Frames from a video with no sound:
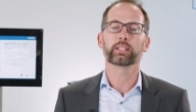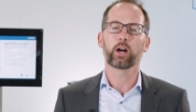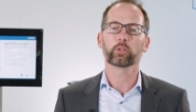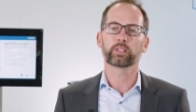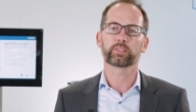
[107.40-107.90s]
and
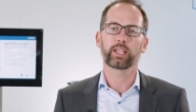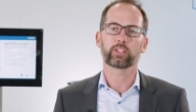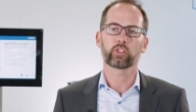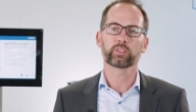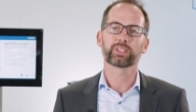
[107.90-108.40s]
outlet
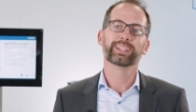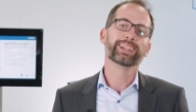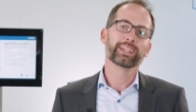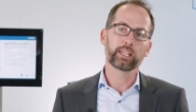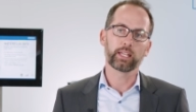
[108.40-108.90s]
sections
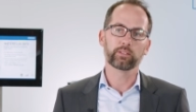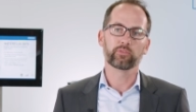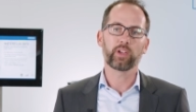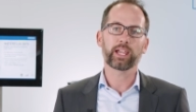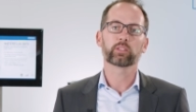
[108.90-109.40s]
can in
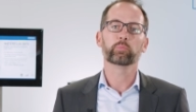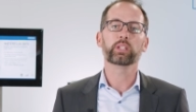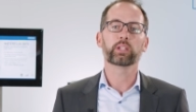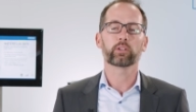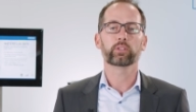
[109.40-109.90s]
fact
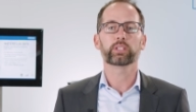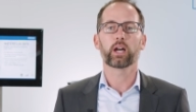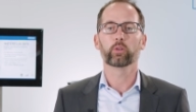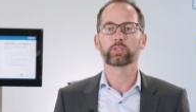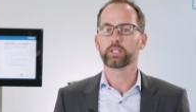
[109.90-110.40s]
be carried
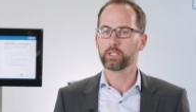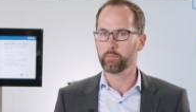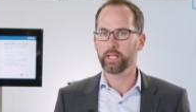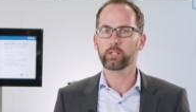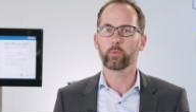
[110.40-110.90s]
out in
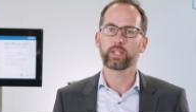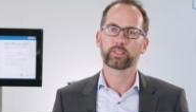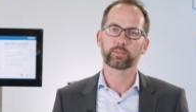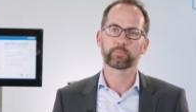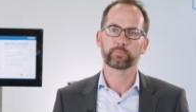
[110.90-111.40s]
many
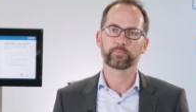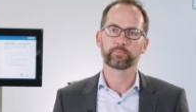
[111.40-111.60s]
ways.